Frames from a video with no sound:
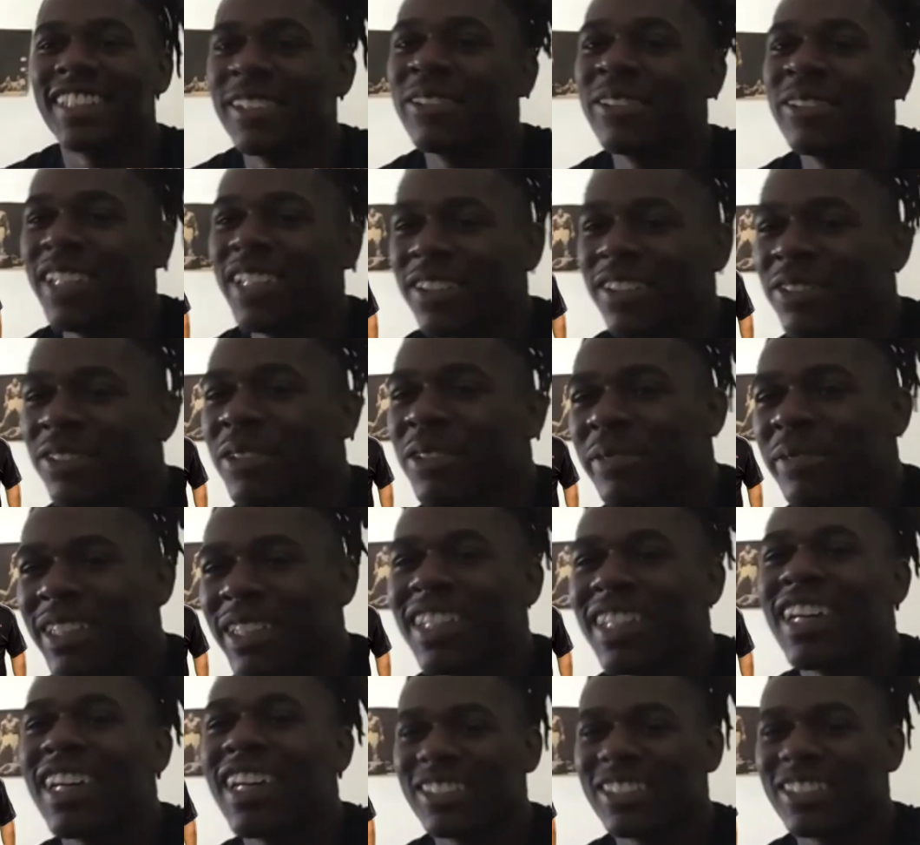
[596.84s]
definitely be a
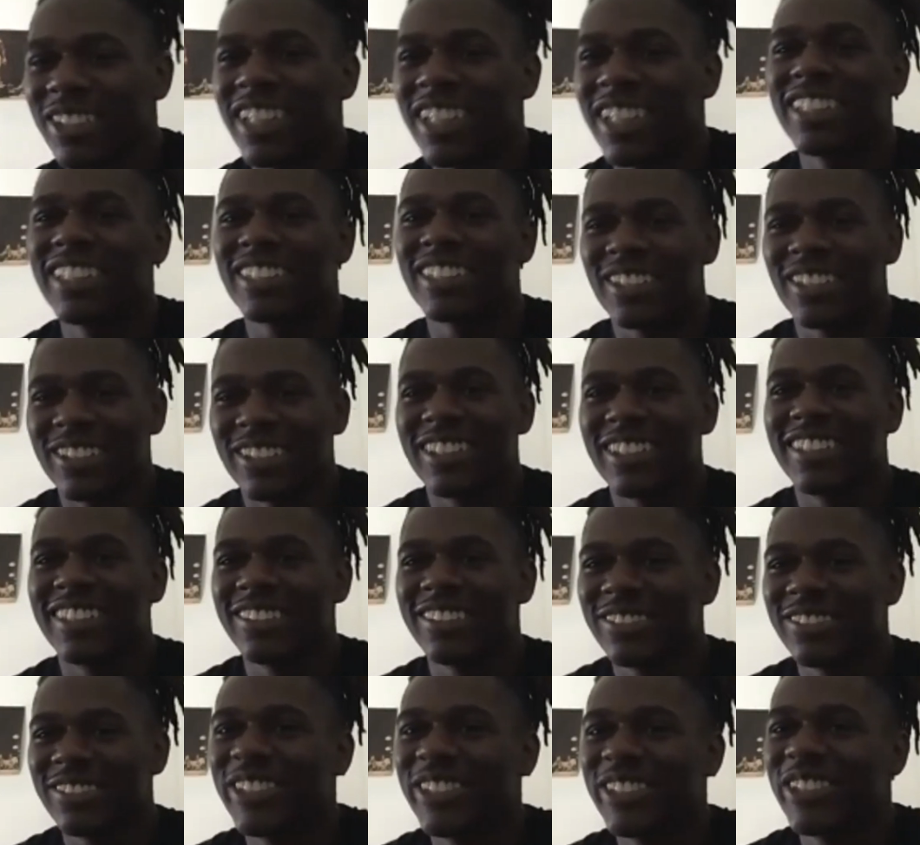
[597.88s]
lot of trash talking
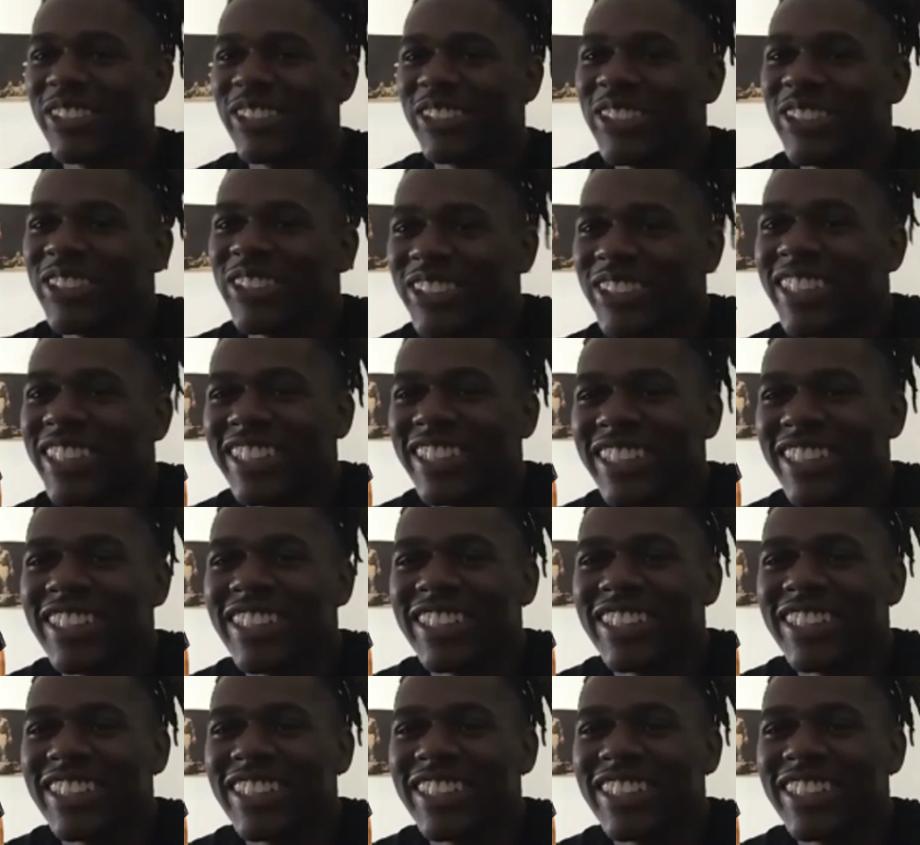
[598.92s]
for sure. Yeah,